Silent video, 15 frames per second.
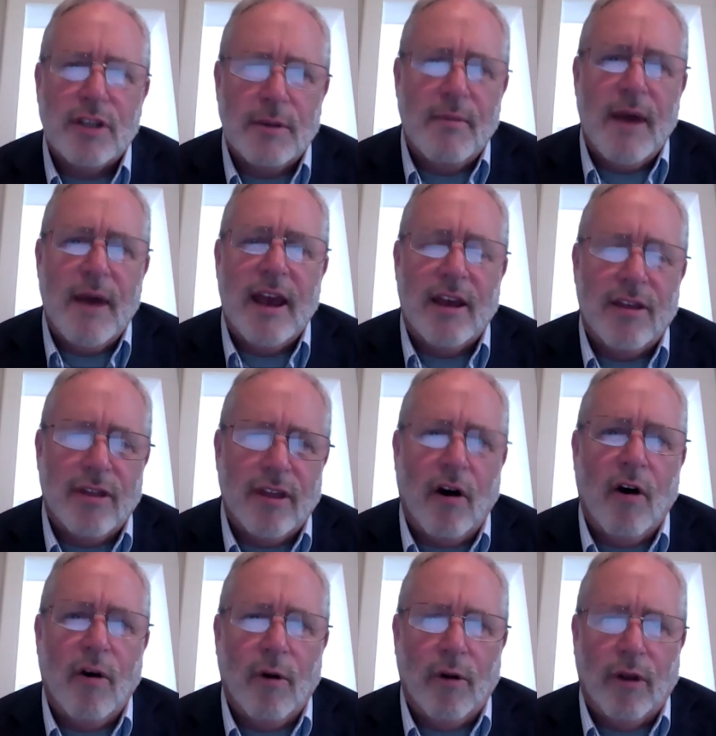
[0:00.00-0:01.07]
to make the
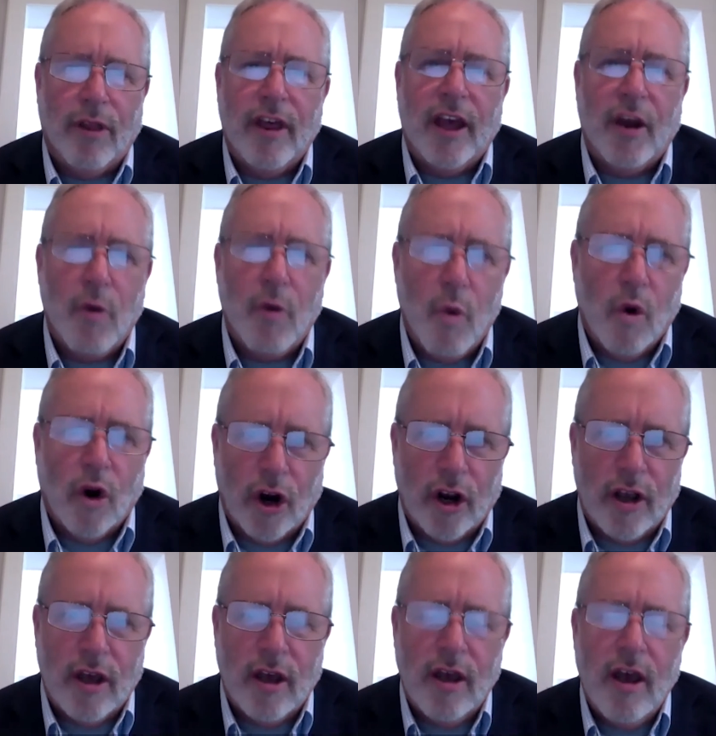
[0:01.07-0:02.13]
whole thing work.